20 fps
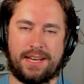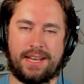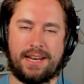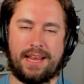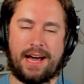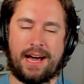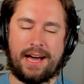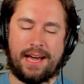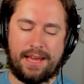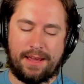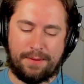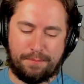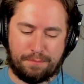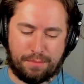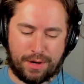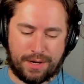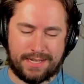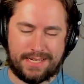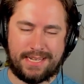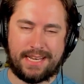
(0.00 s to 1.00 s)
and I
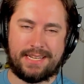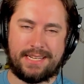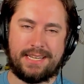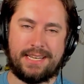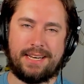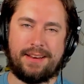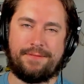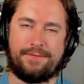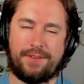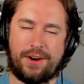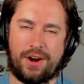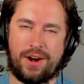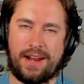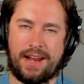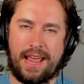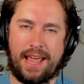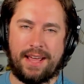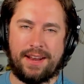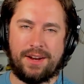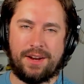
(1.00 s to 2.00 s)
predicted
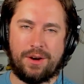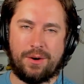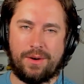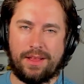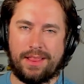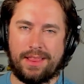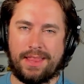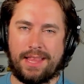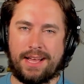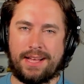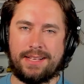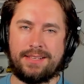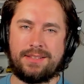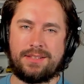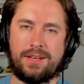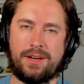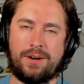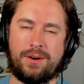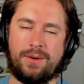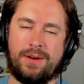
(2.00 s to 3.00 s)
Fernando
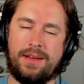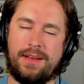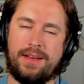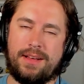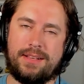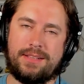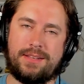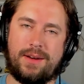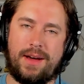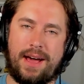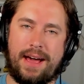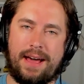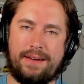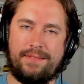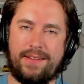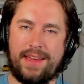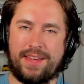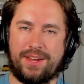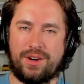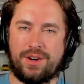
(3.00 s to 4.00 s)
Alonso to
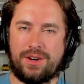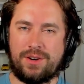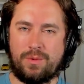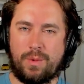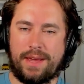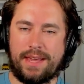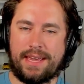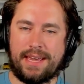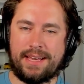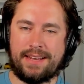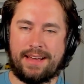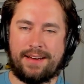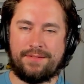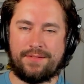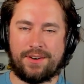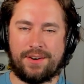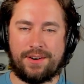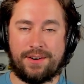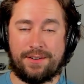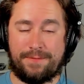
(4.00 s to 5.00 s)
have a good weekend
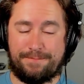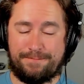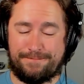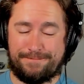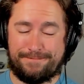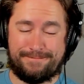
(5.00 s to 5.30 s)
after